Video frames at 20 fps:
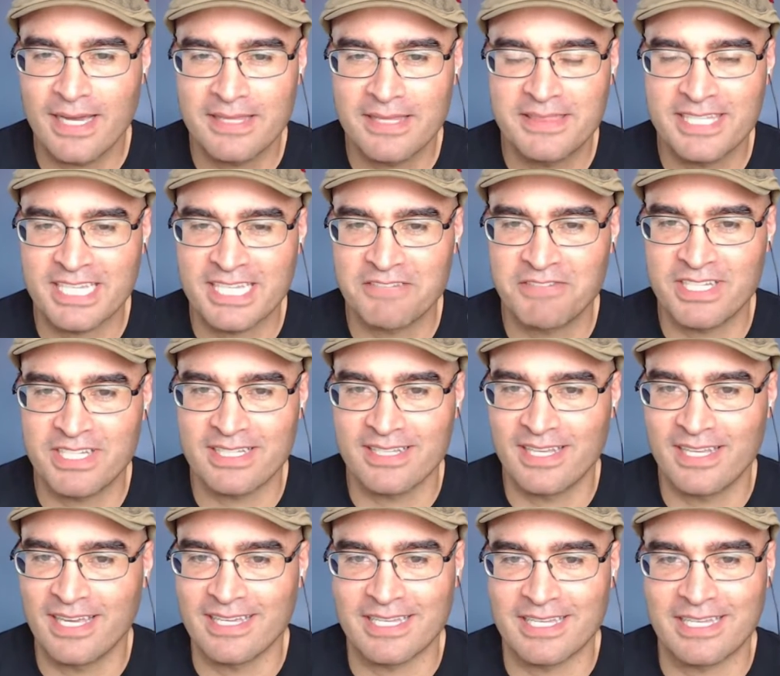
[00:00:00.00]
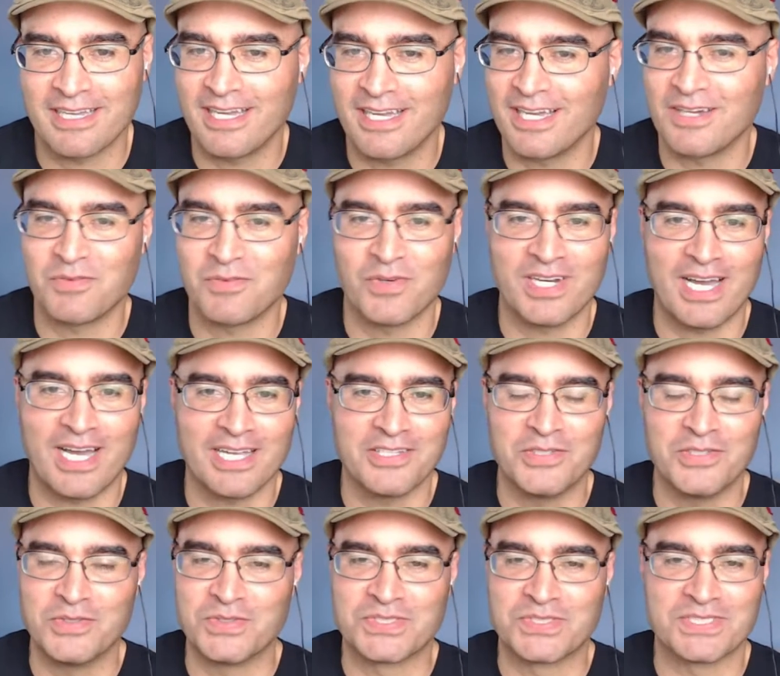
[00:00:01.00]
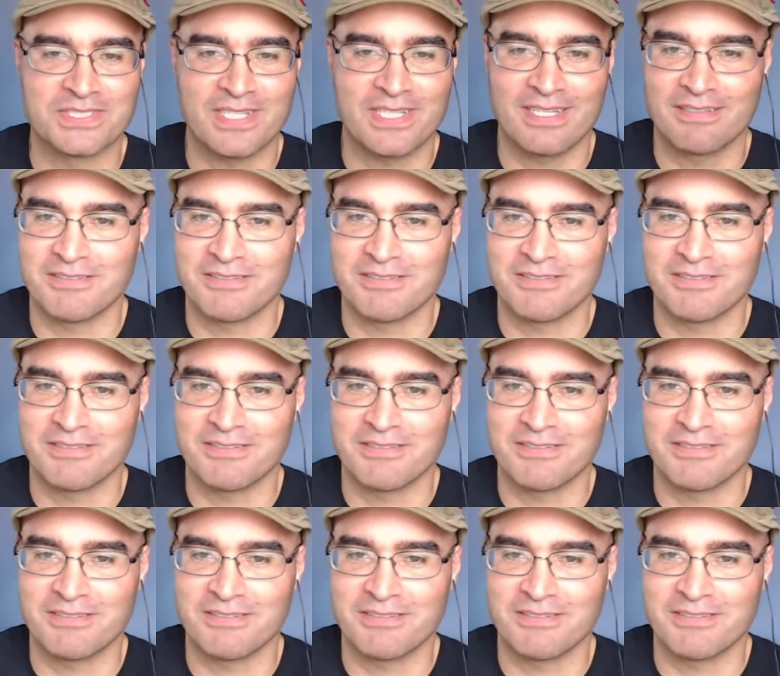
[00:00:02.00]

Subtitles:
think of it like when I use,